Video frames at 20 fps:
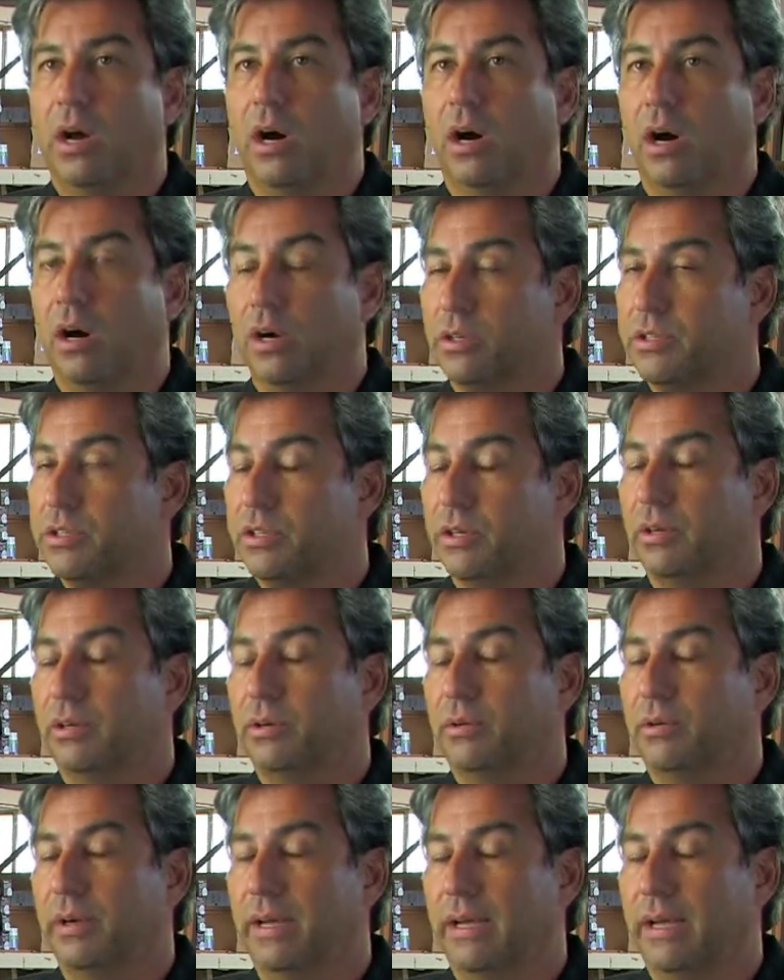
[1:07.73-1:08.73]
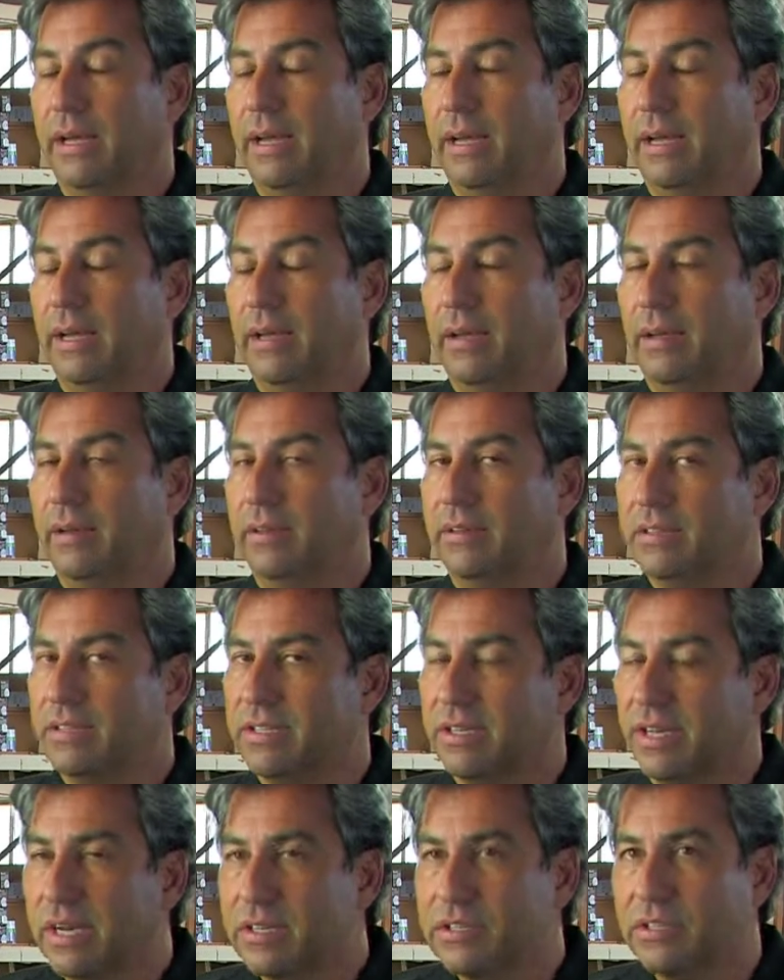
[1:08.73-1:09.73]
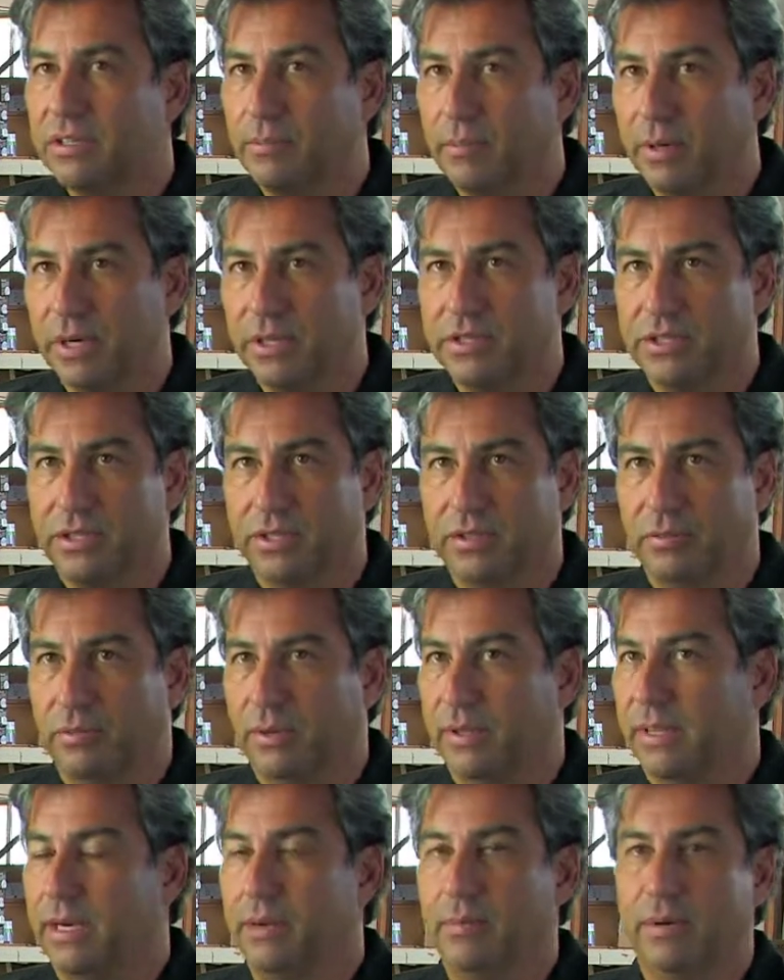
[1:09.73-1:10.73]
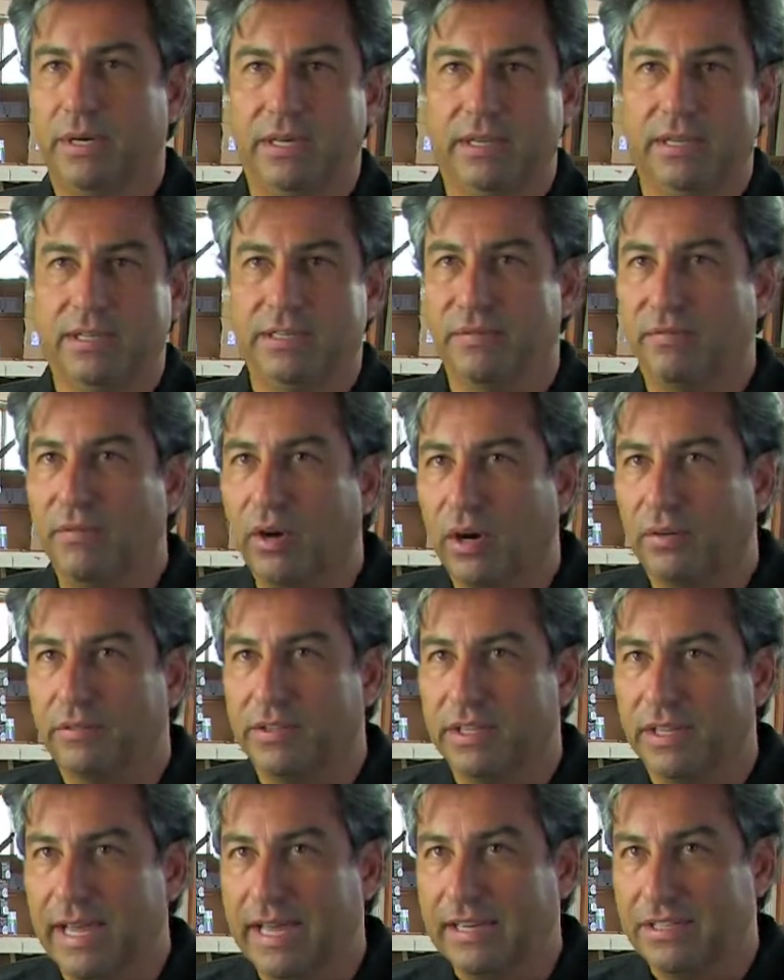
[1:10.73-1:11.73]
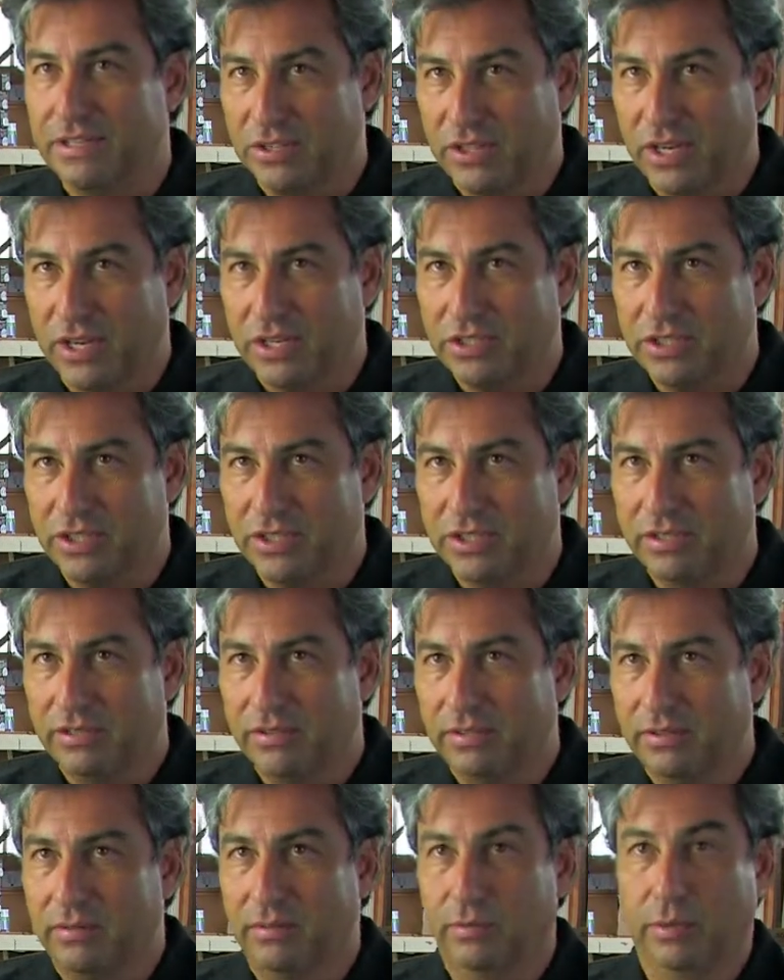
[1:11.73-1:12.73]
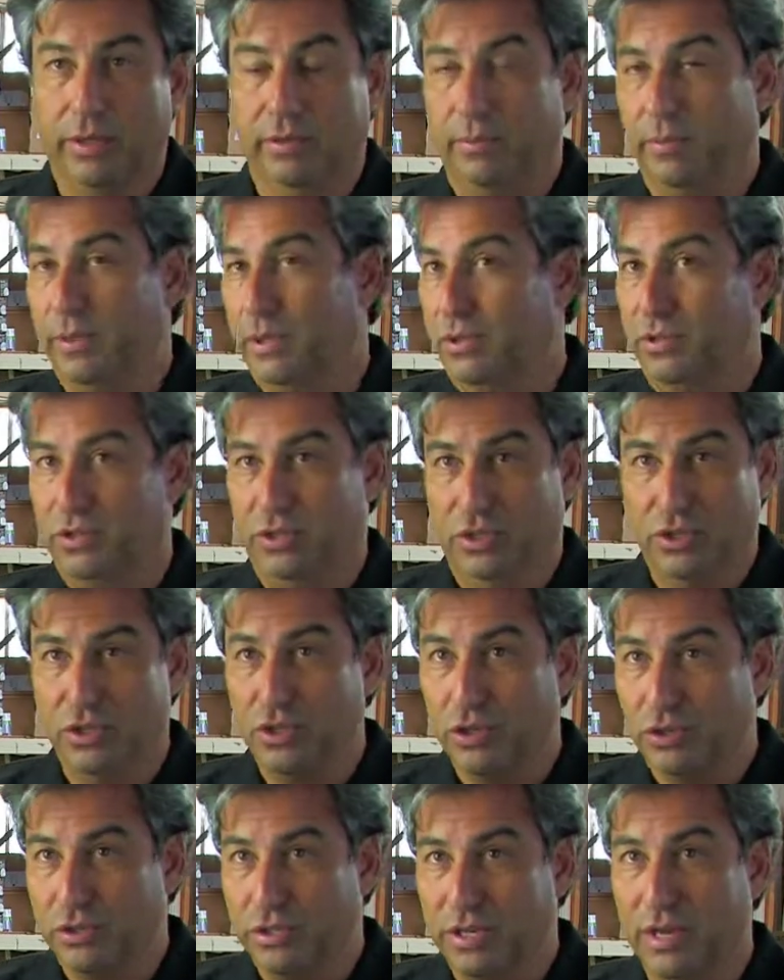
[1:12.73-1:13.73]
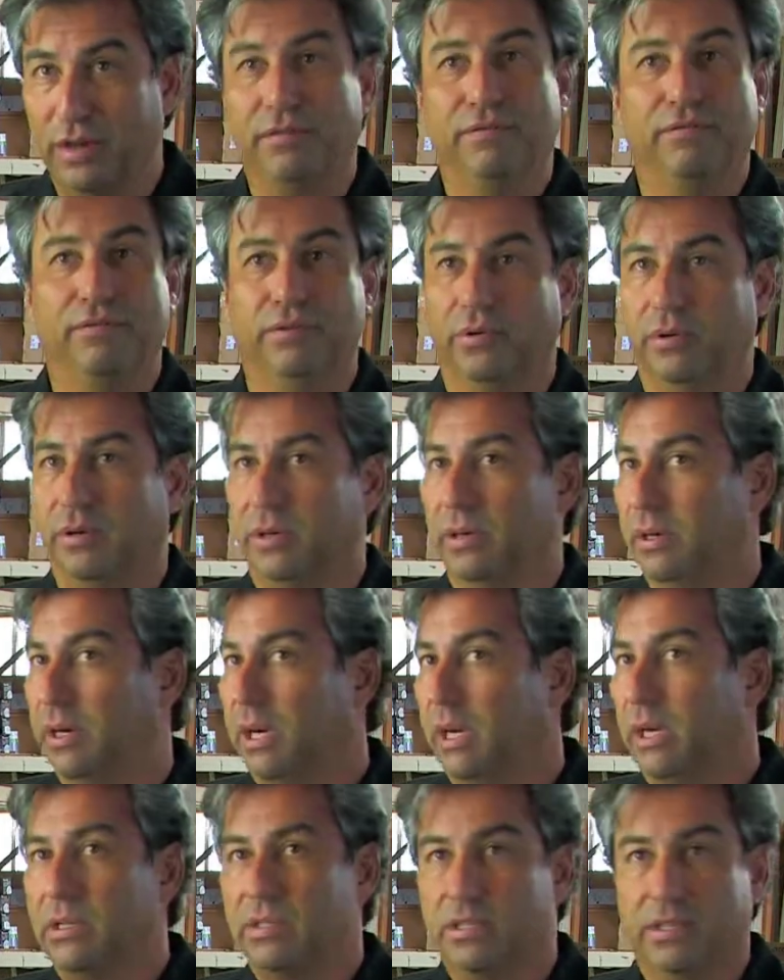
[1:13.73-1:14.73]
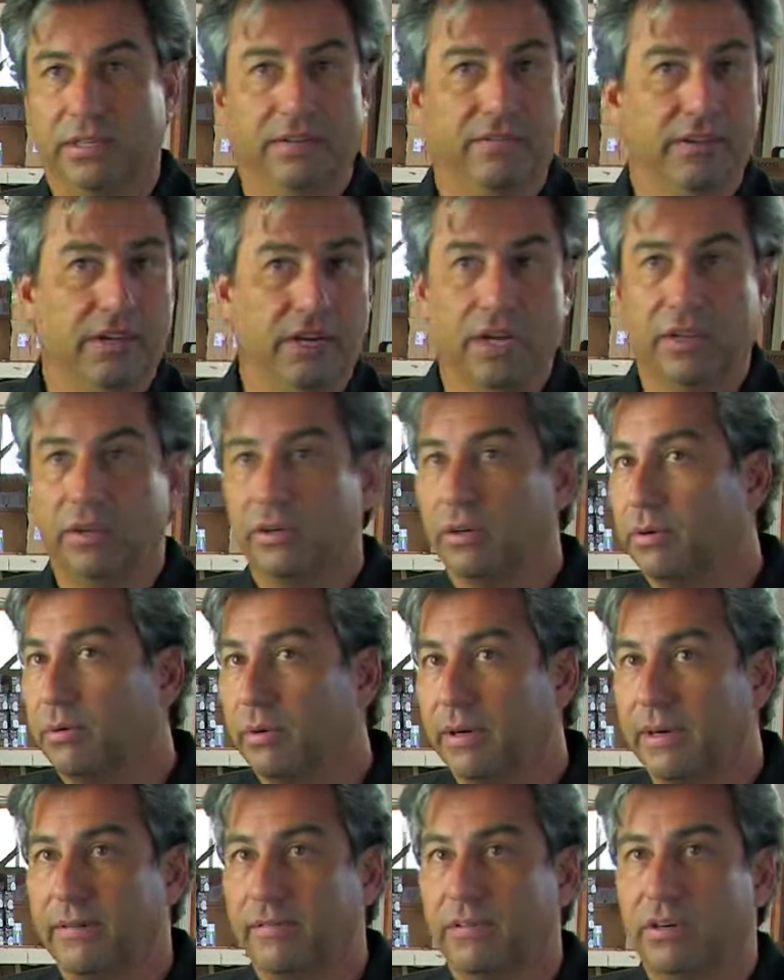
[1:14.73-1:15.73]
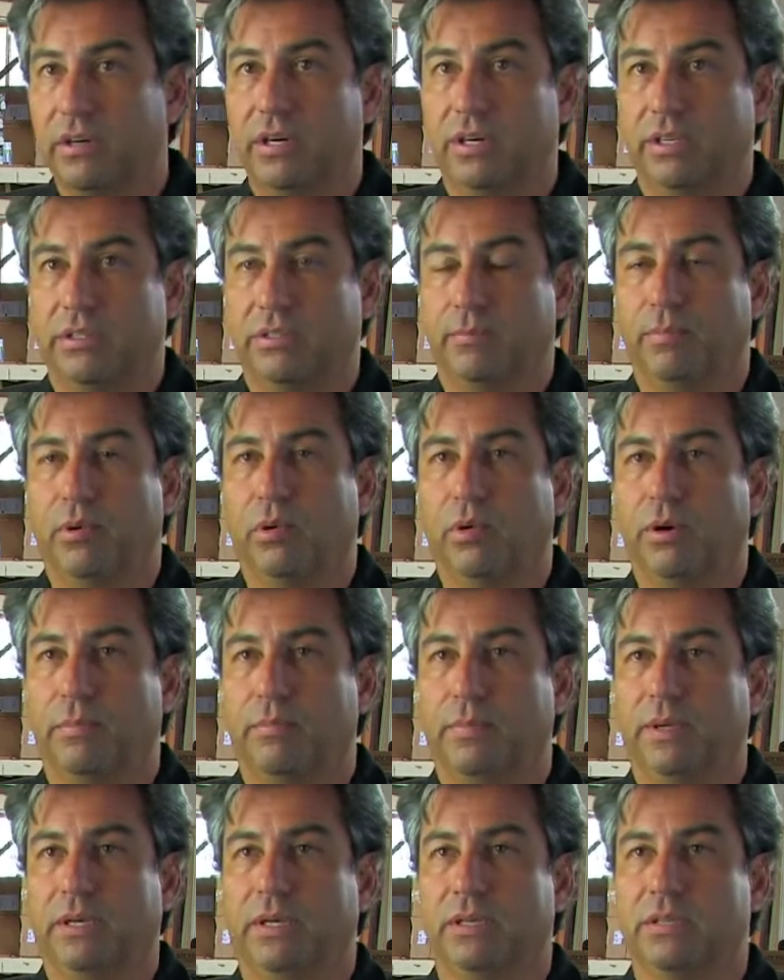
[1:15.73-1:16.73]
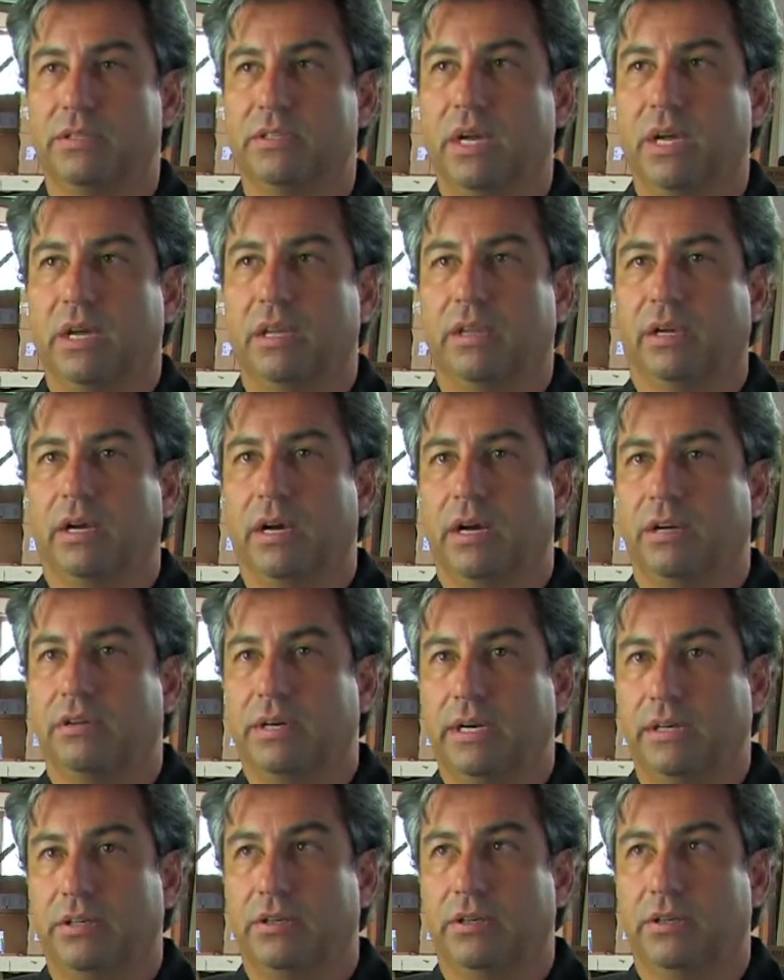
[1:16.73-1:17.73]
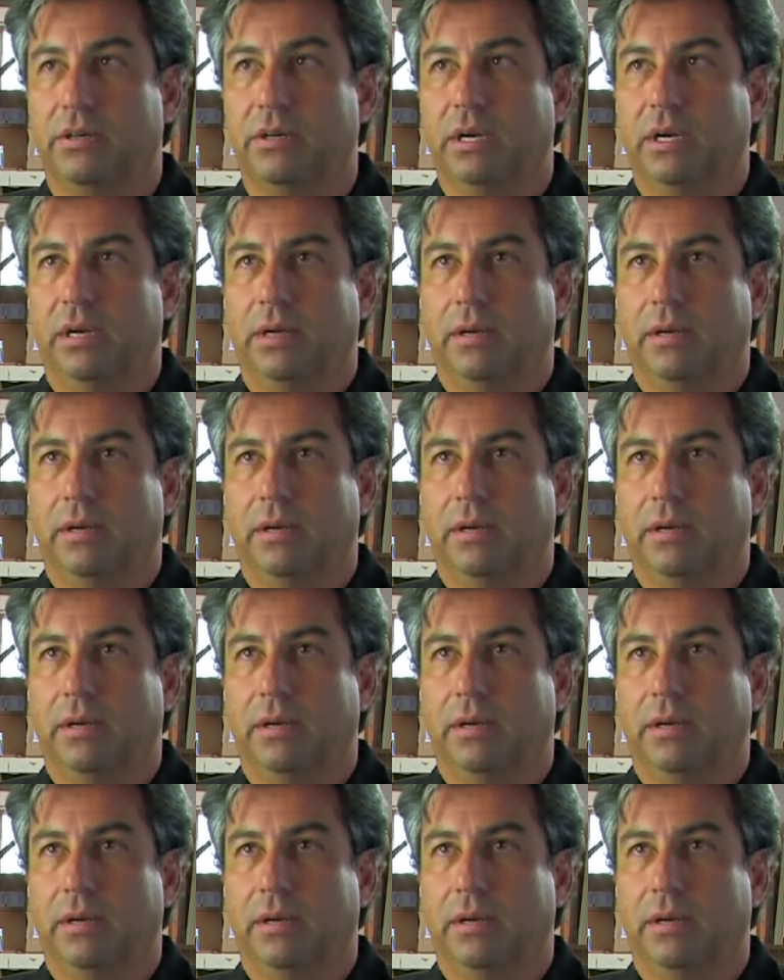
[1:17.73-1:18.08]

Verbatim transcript: Also, discussing budget with anybody that's involved in that discussion, whether it be just yourself or significant other or whatever, it's important because the contractor,